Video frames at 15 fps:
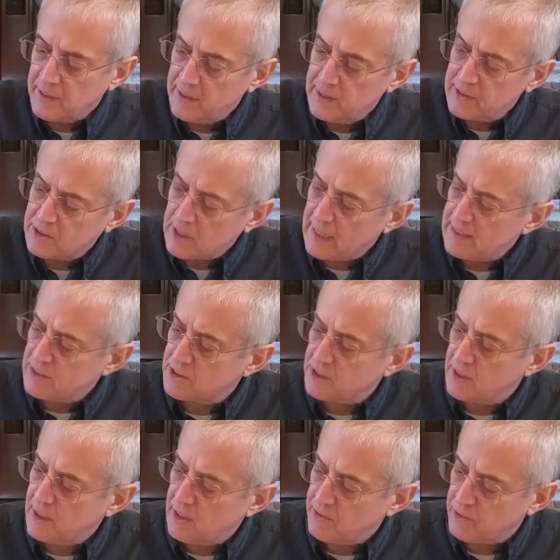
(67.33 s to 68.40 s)
the inside
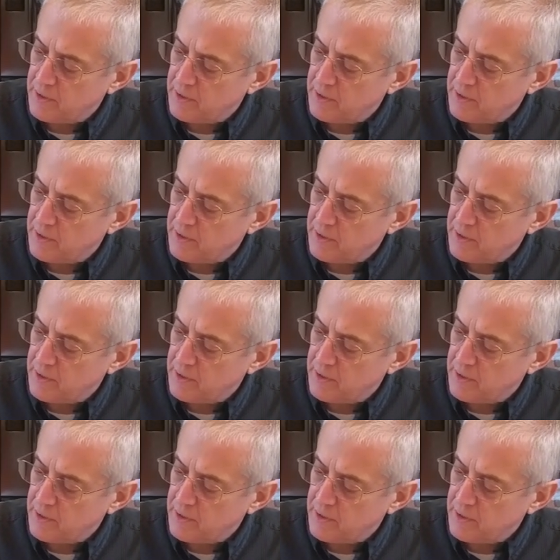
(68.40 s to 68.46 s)
sleeve,